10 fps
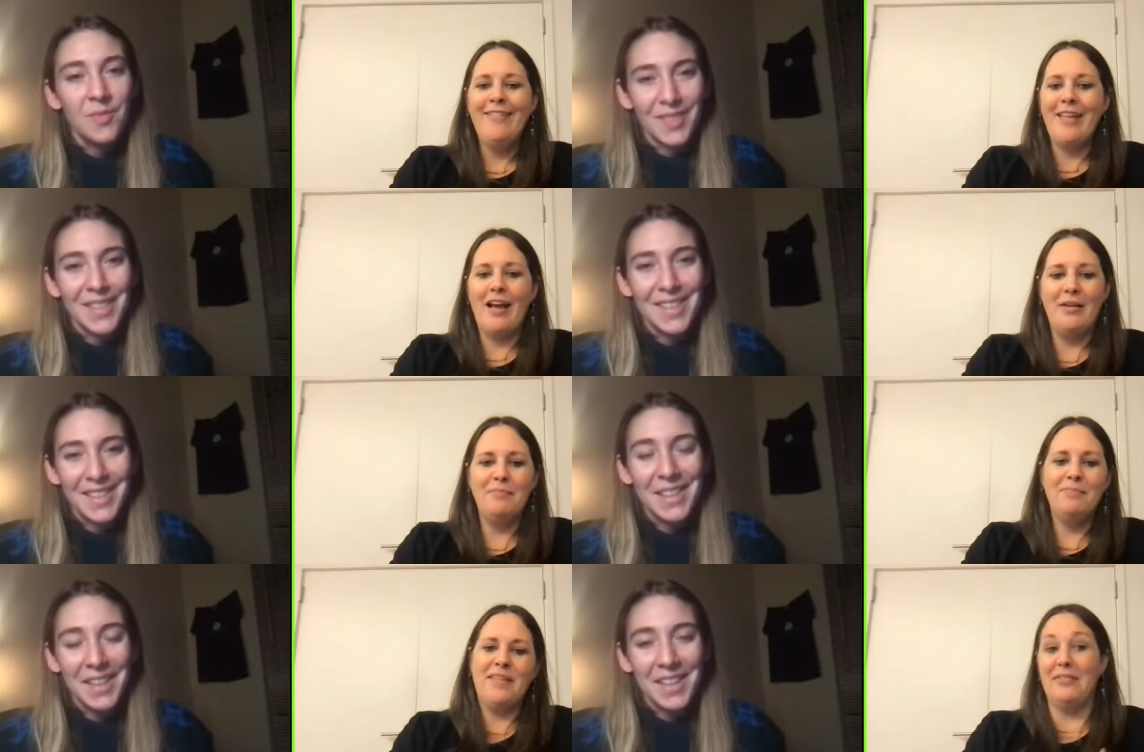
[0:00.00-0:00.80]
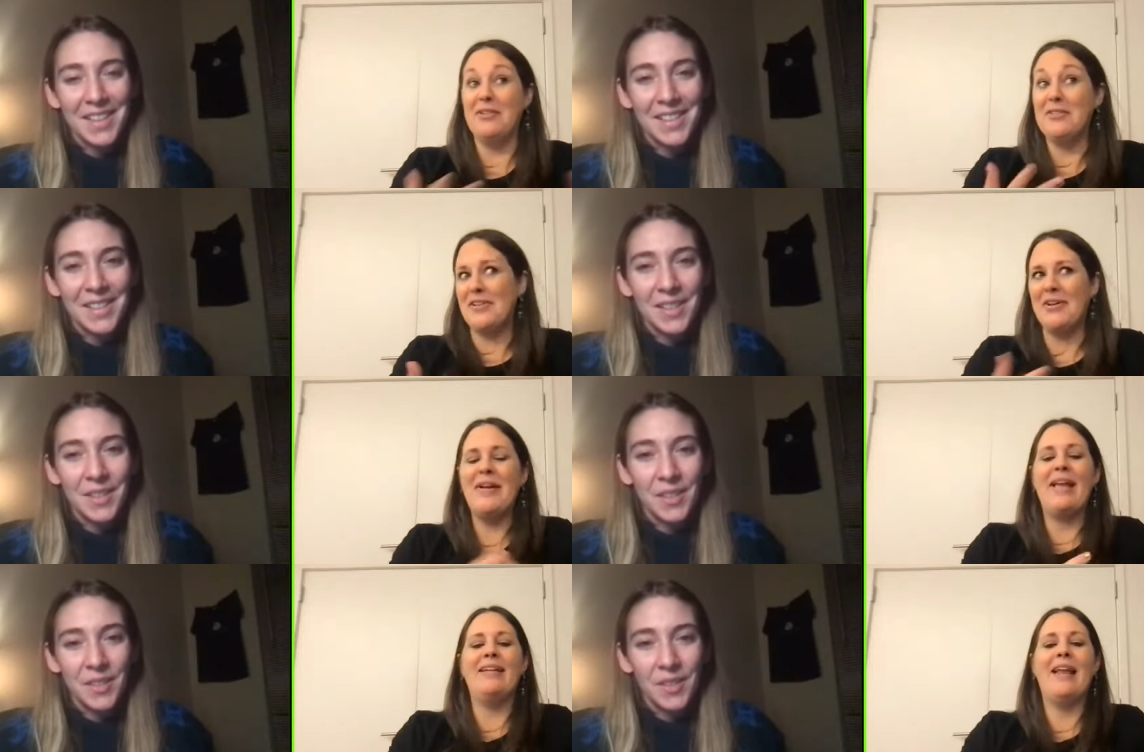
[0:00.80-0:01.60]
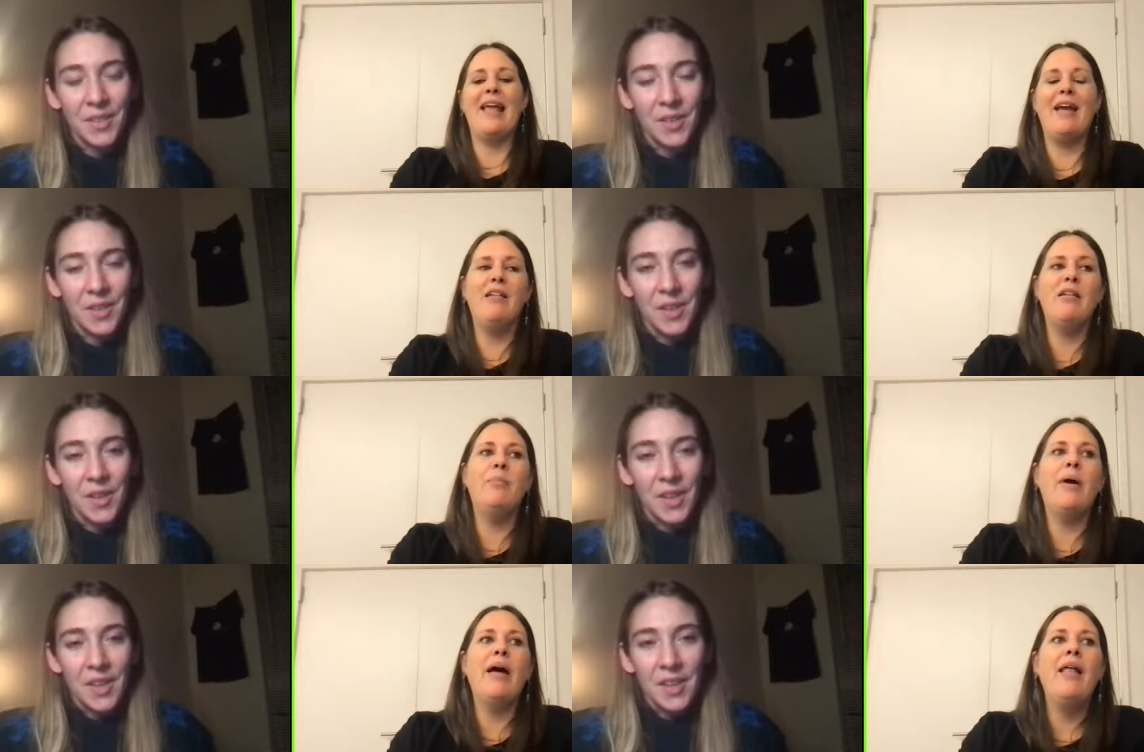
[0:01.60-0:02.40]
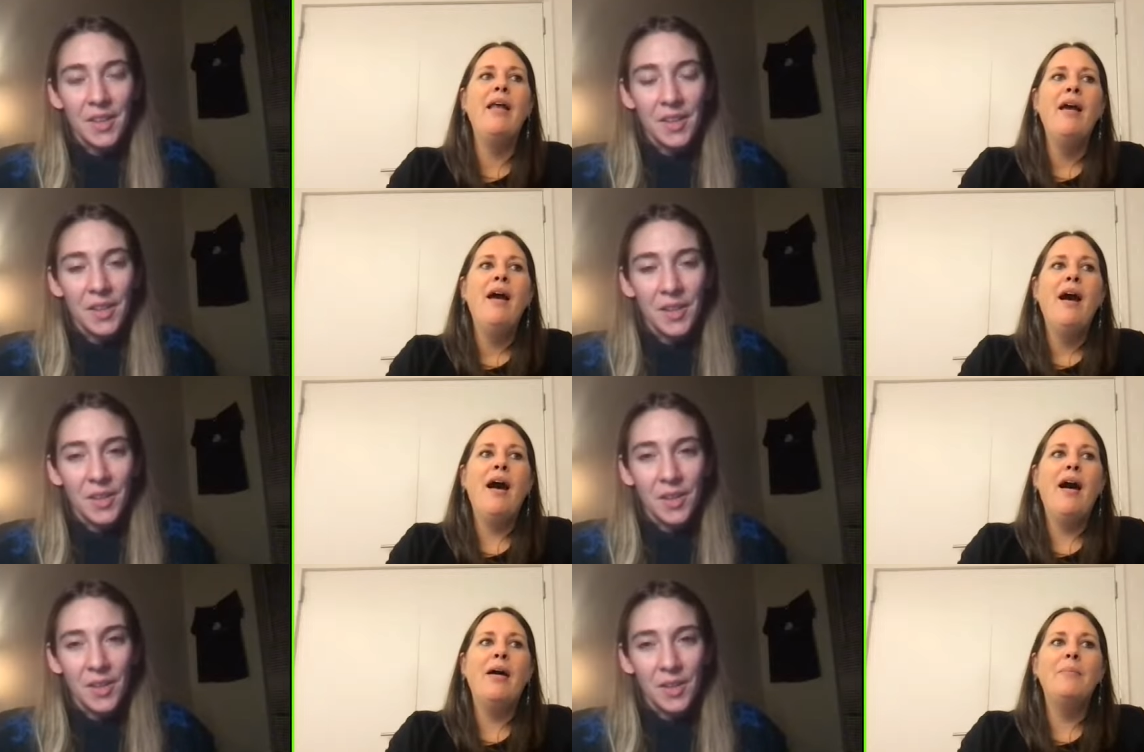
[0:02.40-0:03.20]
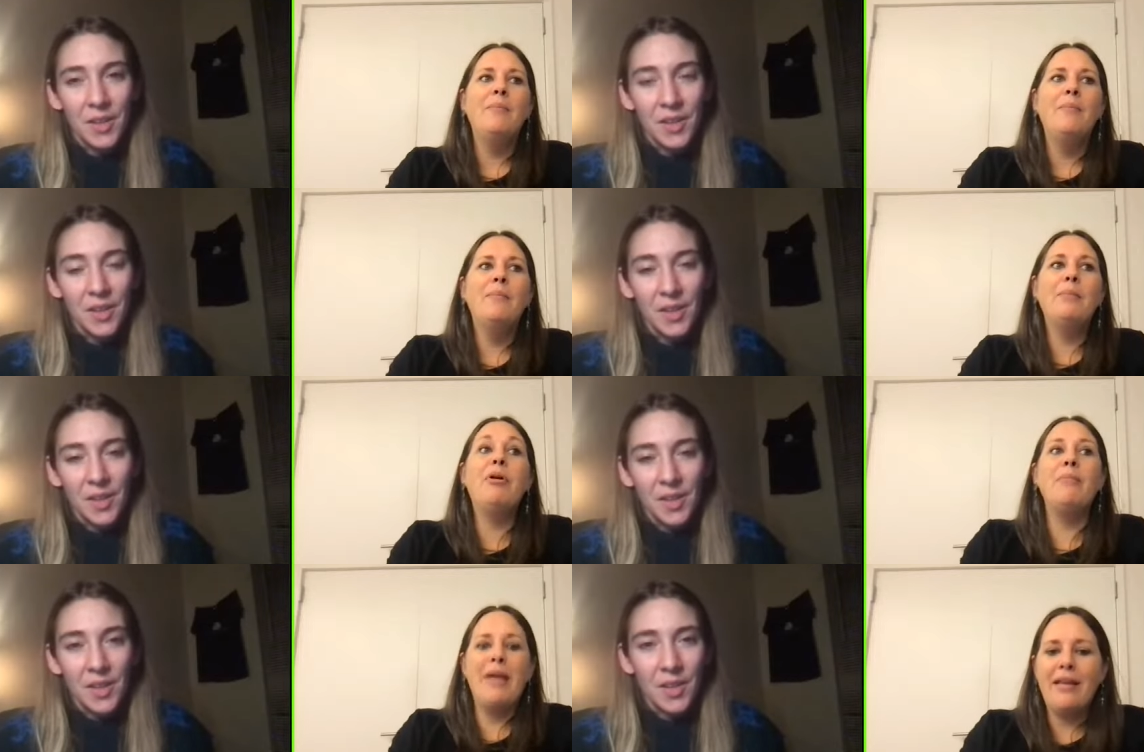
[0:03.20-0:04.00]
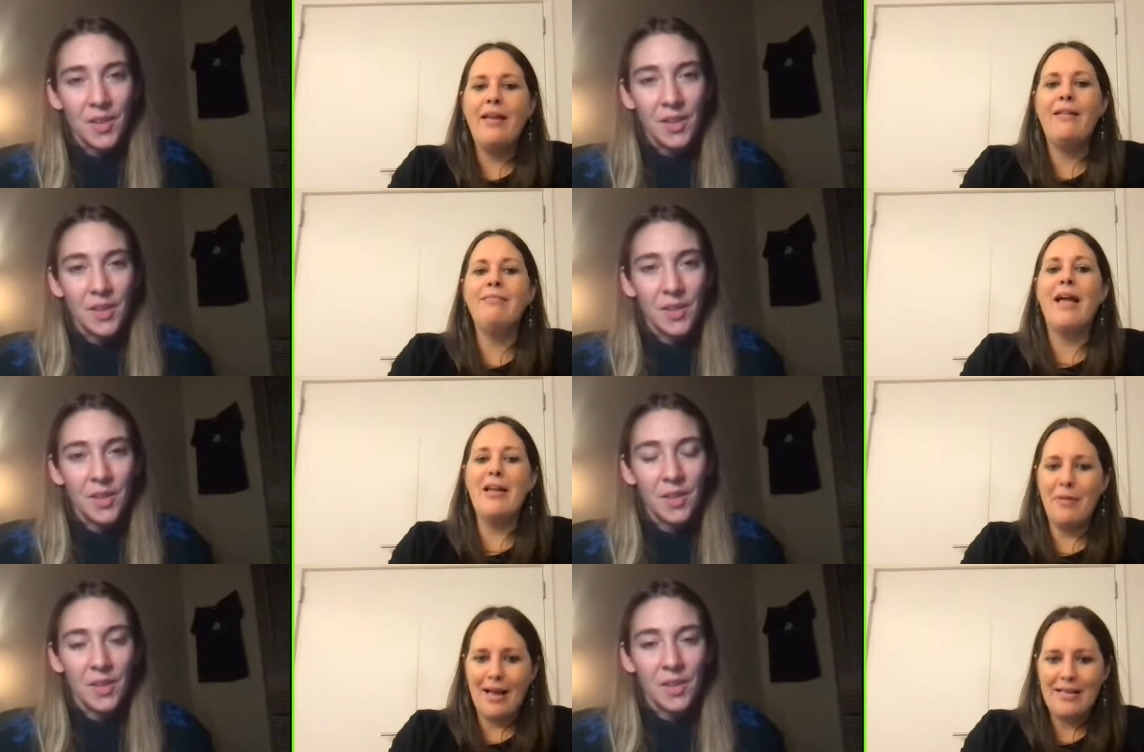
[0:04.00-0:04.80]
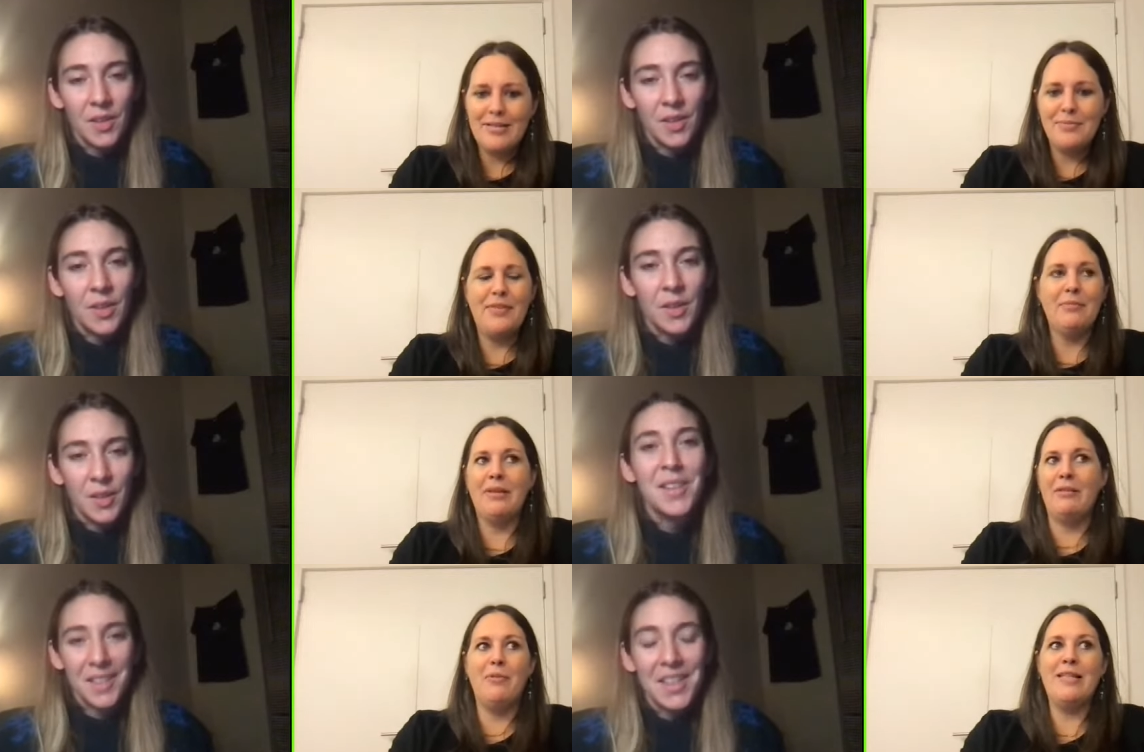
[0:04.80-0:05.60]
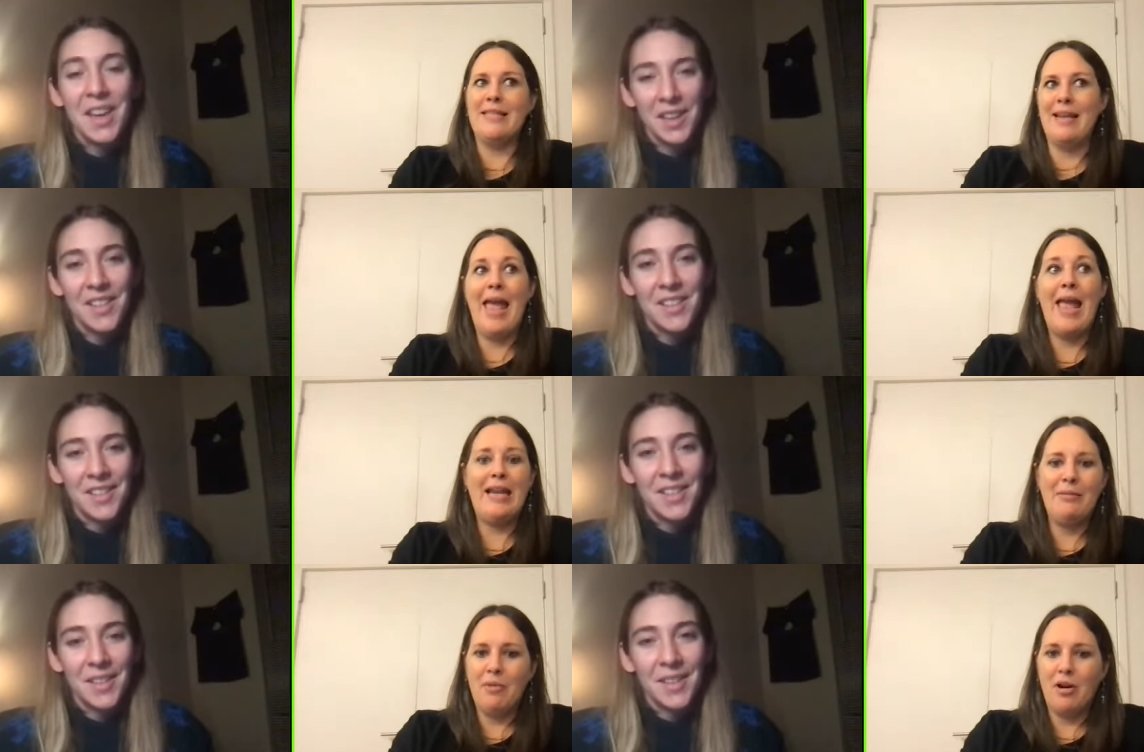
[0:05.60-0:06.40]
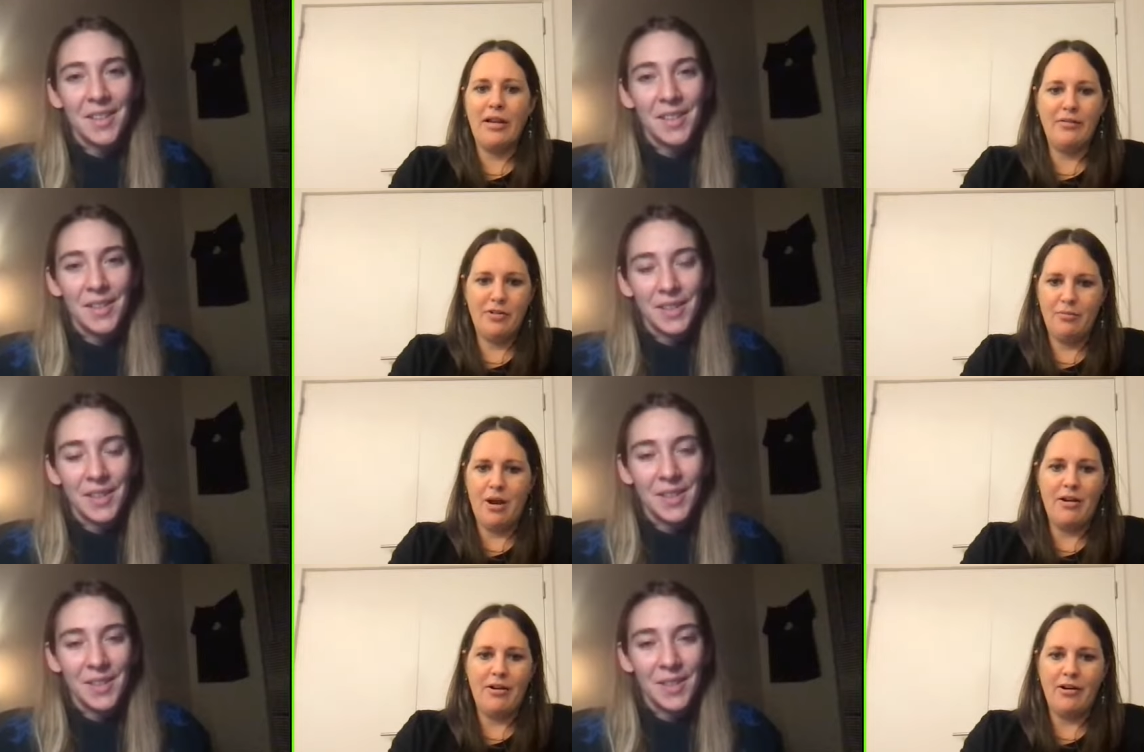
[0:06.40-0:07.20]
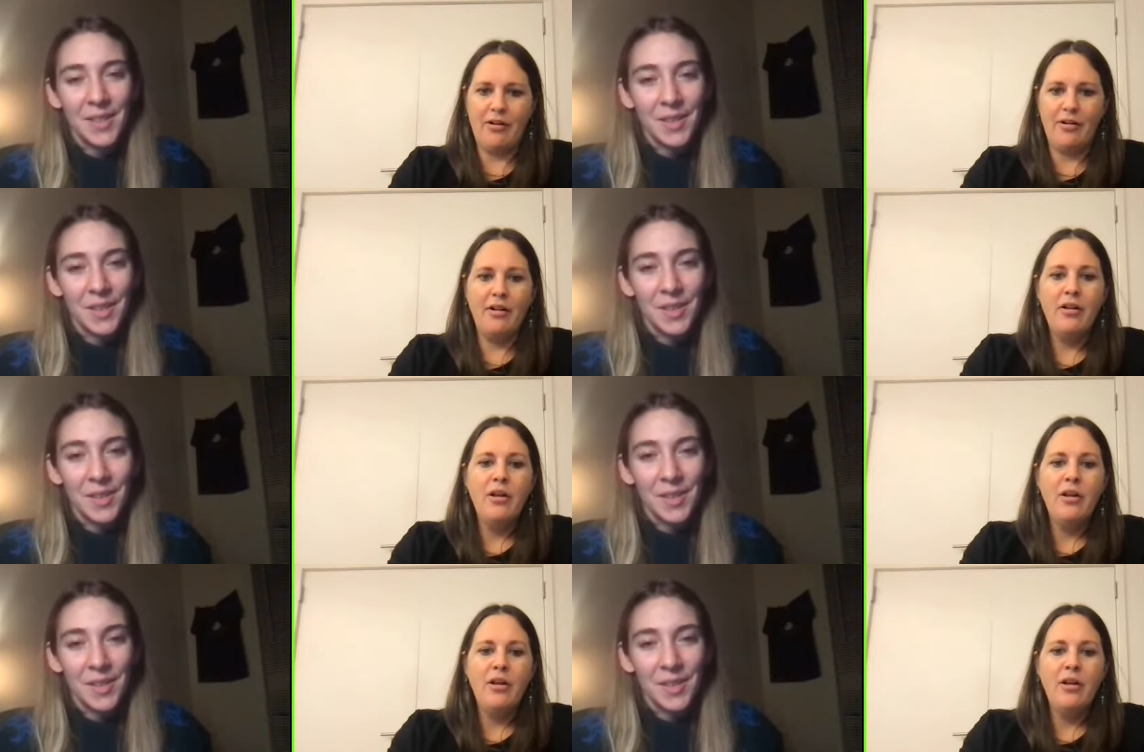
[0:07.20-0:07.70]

Speaker 1: um, you know those go hand in hand but um, but printmaking likewise there really wasn't any market for modern